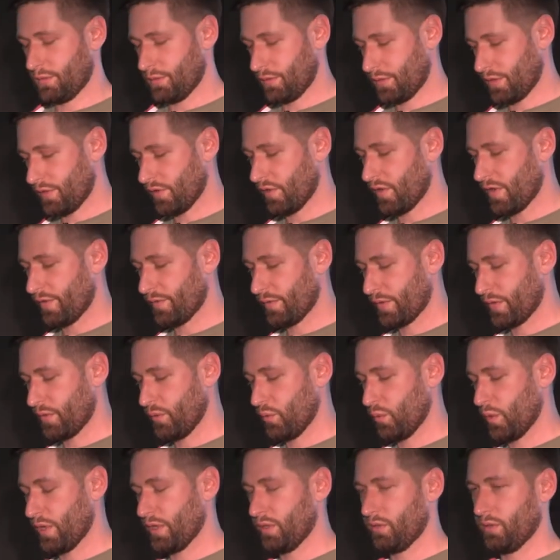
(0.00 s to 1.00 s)

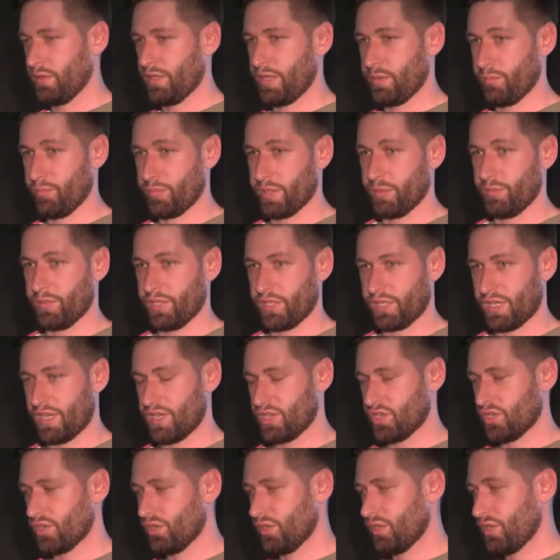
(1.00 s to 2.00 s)
GraphQL
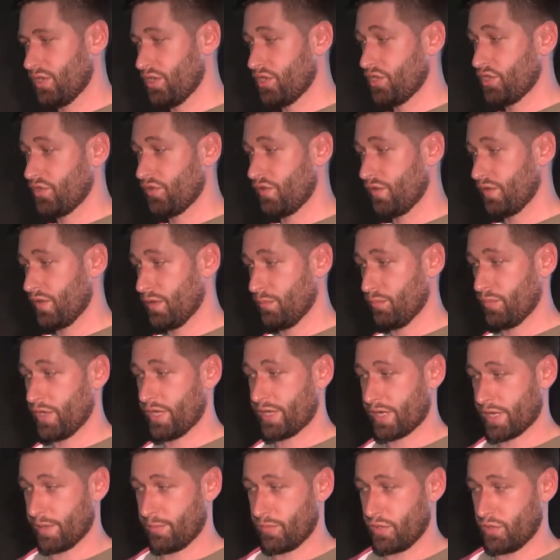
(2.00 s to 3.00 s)
implementation is driven by
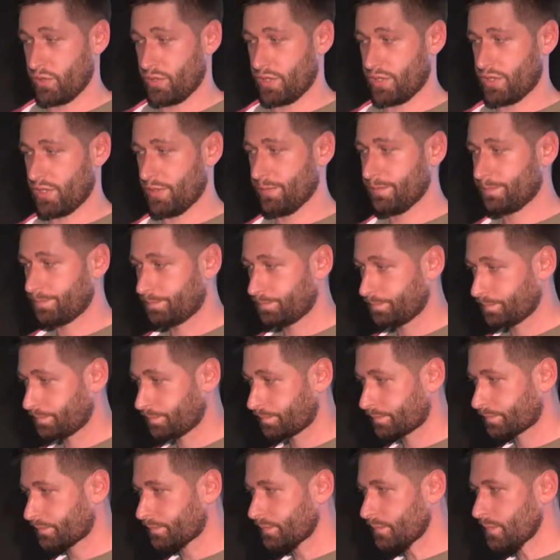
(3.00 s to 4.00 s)
community,
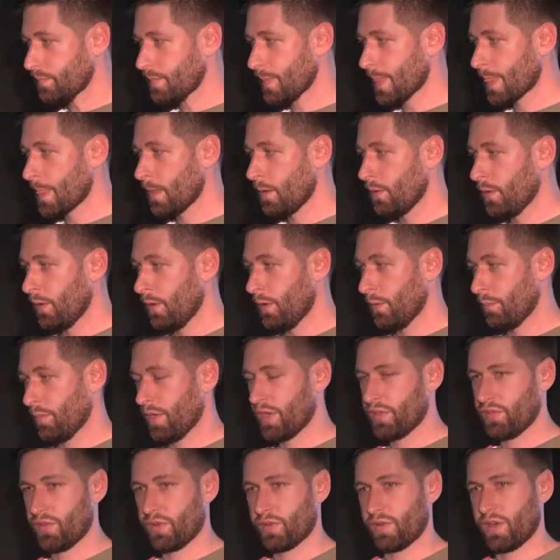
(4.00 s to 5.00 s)

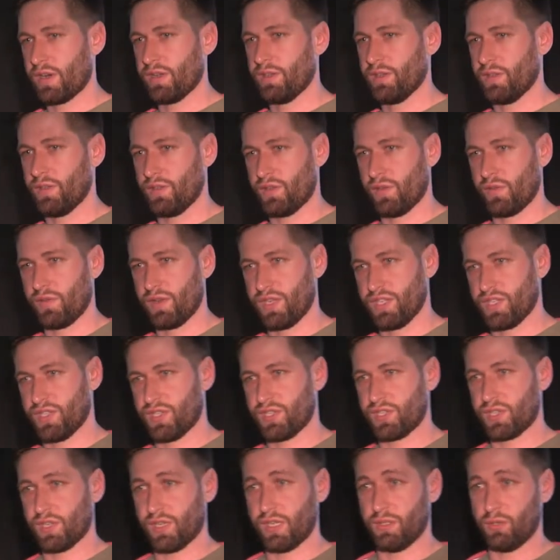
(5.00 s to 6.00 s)
but there
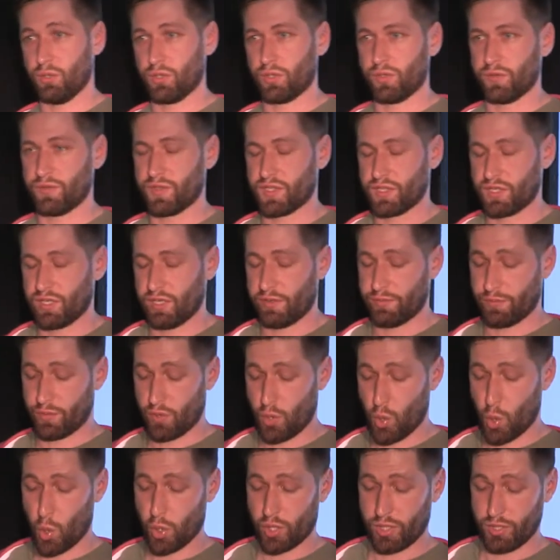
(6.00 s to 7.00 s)
is a lot of stuff
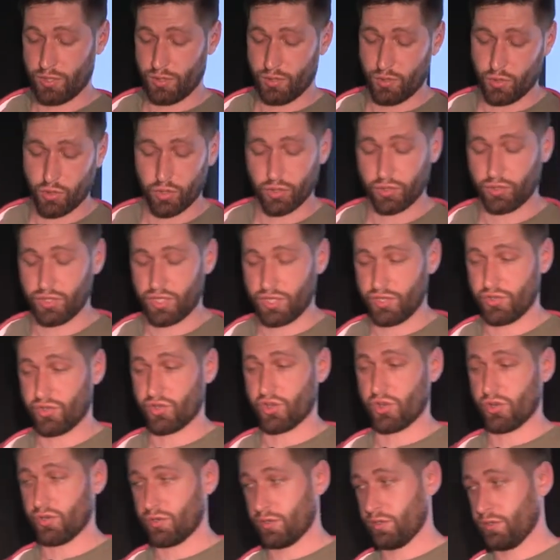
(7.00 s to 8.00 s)
going on
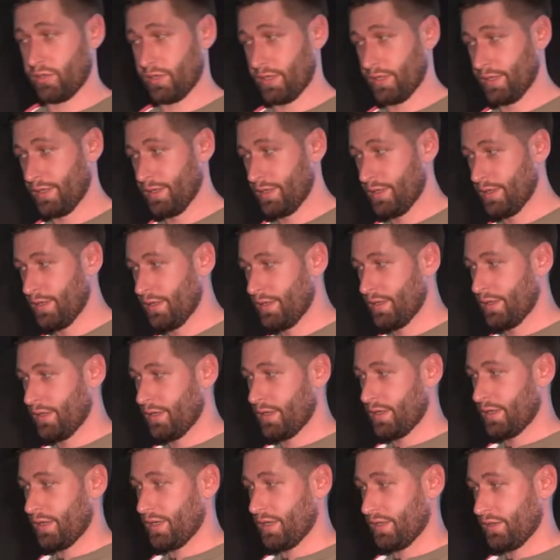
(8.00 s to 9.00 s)
internally,
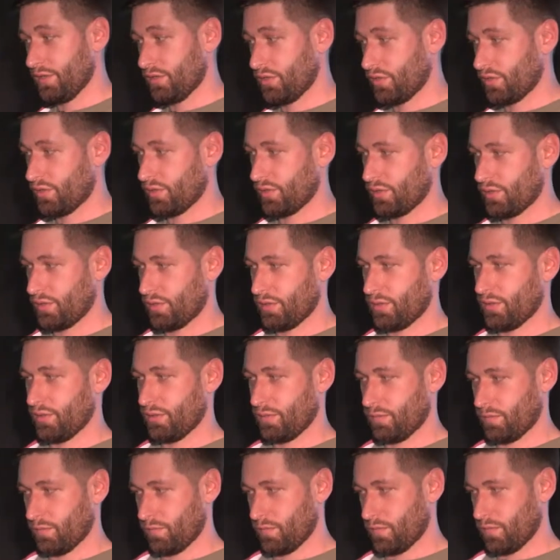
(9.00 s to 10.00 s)
and
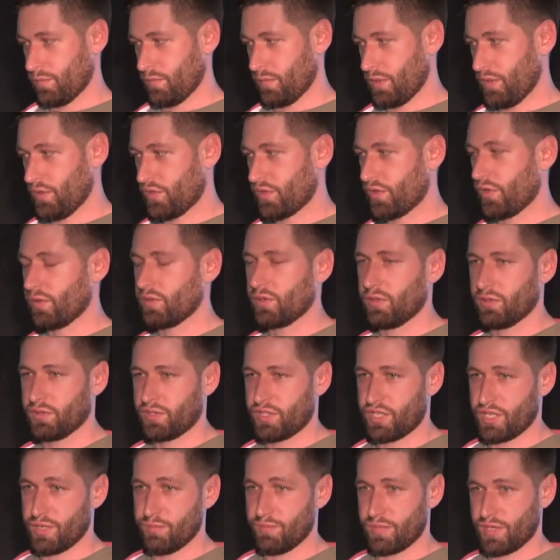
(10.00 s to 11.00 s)
internal
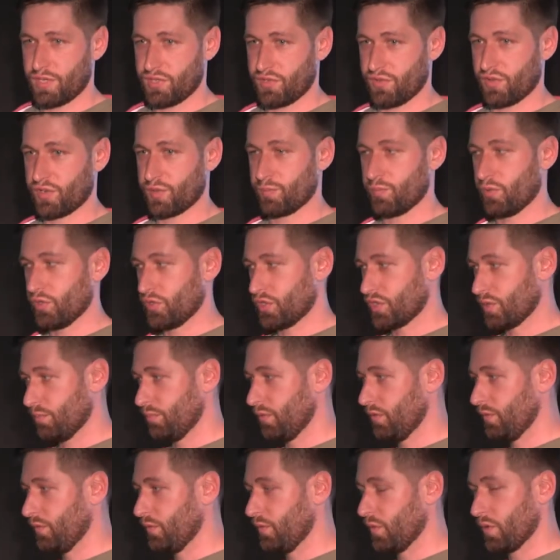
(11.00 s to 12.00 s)
team is
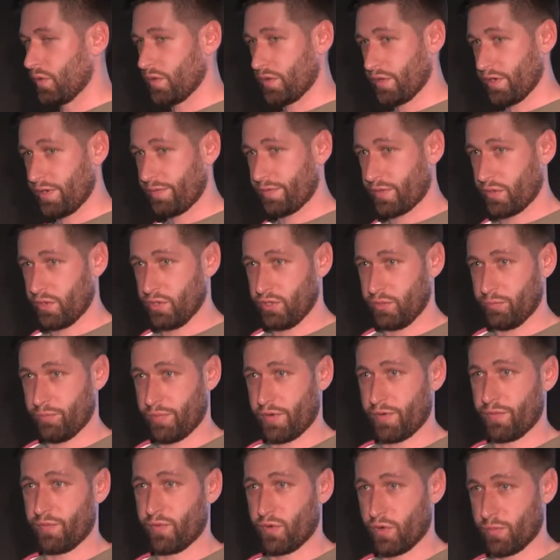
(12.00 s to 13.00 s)
responsible for GraphQL
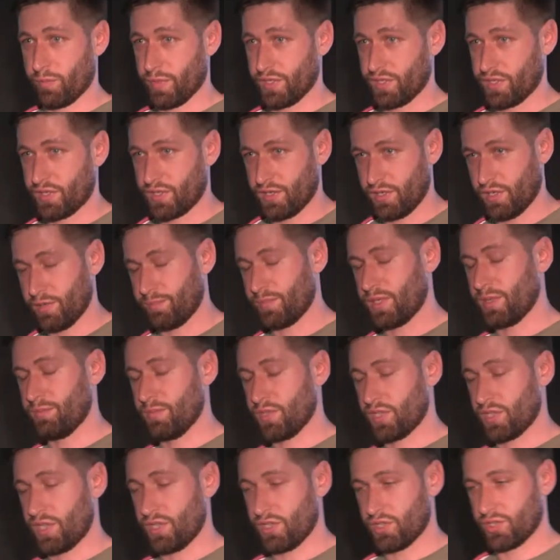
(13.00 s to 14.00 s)
performance and
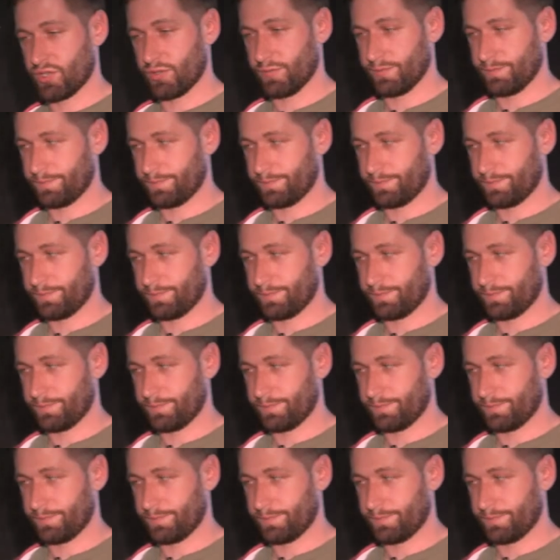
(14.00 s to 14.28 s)
optimization.